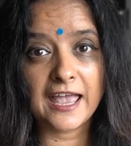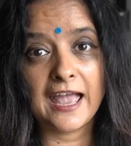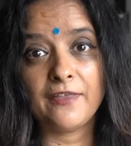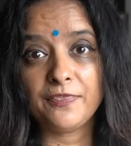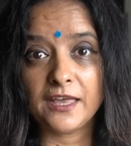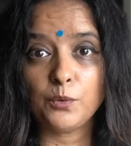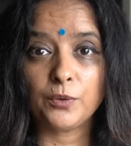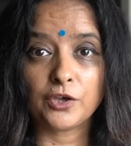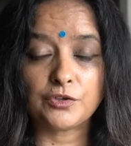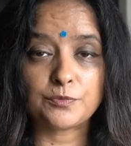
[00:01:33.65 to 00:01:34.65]
and then we're
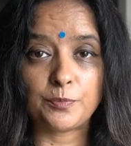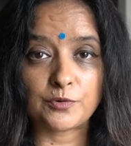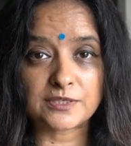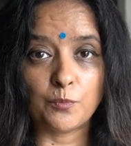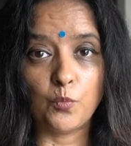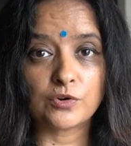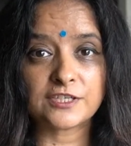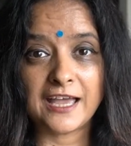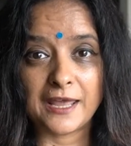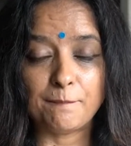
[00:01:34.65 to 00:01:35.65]
going to pour some water
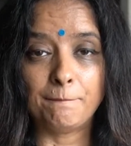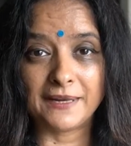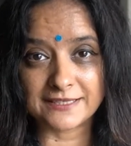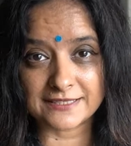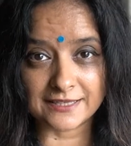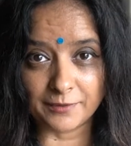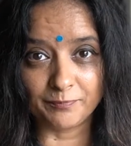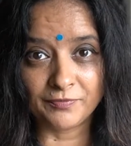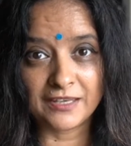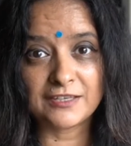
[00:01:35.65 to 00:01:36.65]
and blitz them